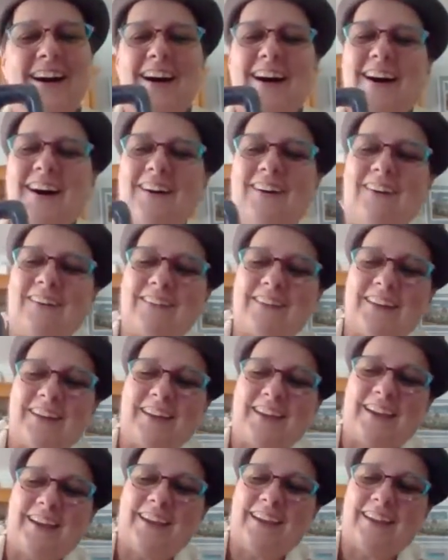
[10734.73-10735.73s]

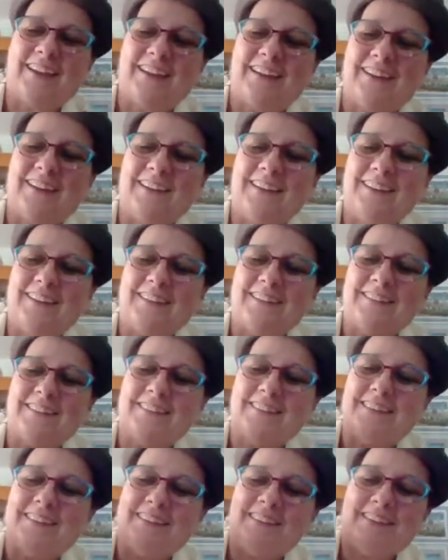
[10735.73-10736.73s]
Okay.
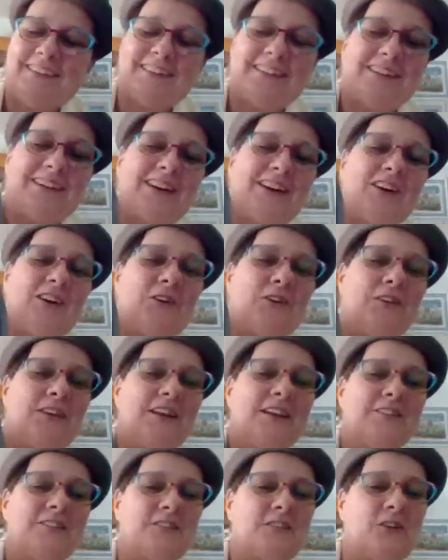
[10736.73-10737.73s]
Now
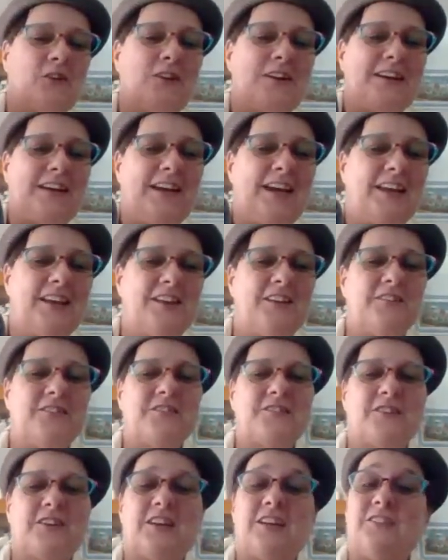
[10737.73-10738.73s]
let's go ahead and
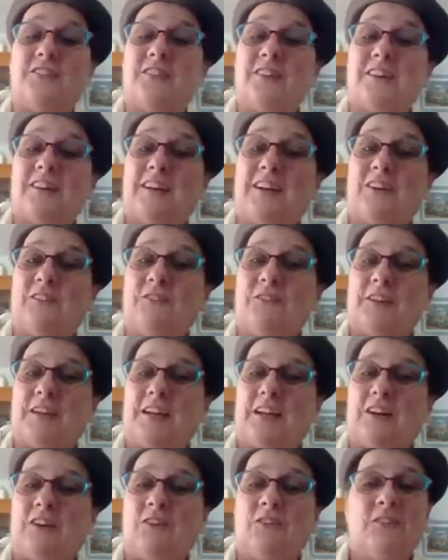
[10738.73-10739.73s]
start the
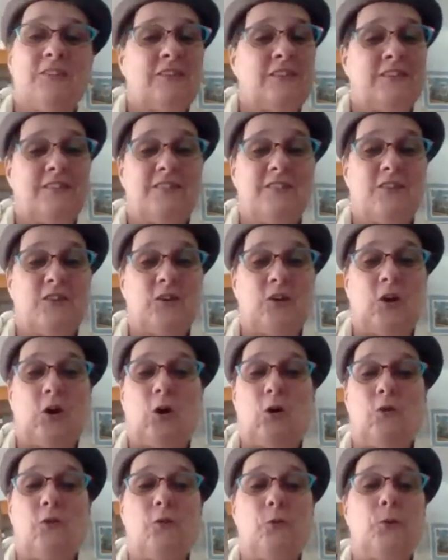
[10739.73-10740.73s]
countdown. You
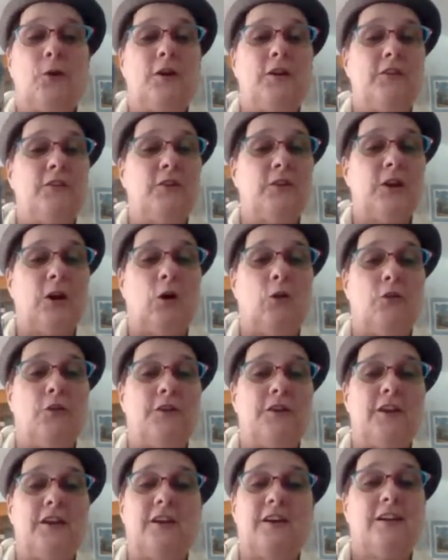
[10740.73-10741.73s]
know the you know the
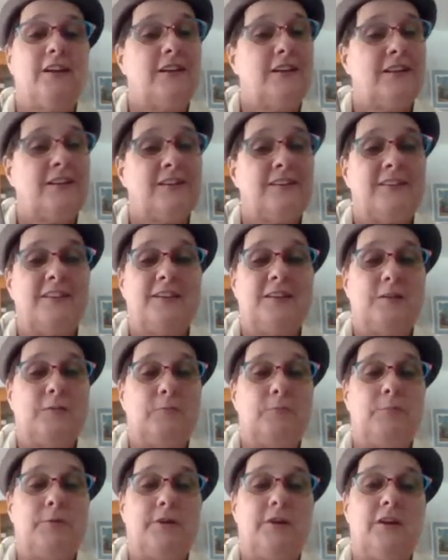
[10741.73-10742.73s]
deal.
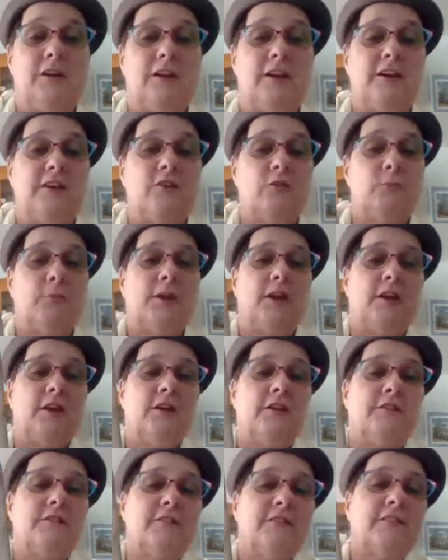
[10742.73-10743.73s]
Bid like you mean
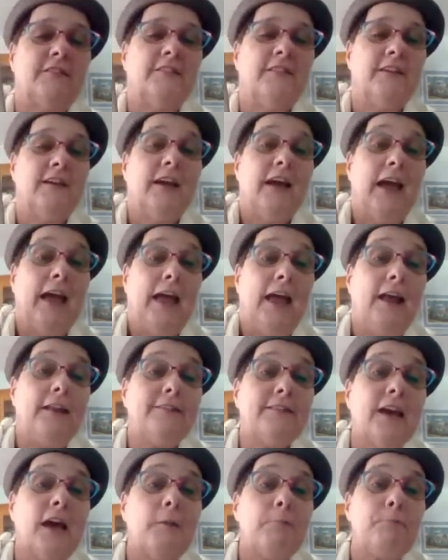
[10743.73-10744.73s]
it. It's
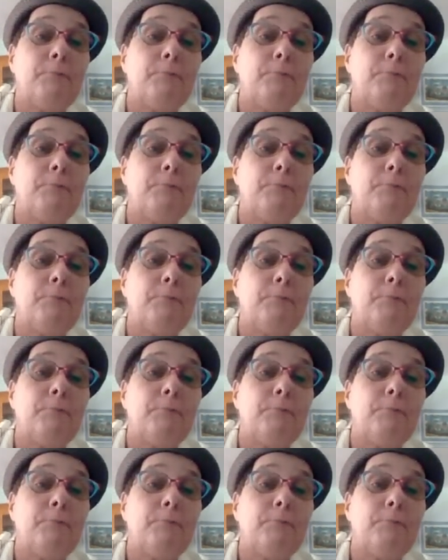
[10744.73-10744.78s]
got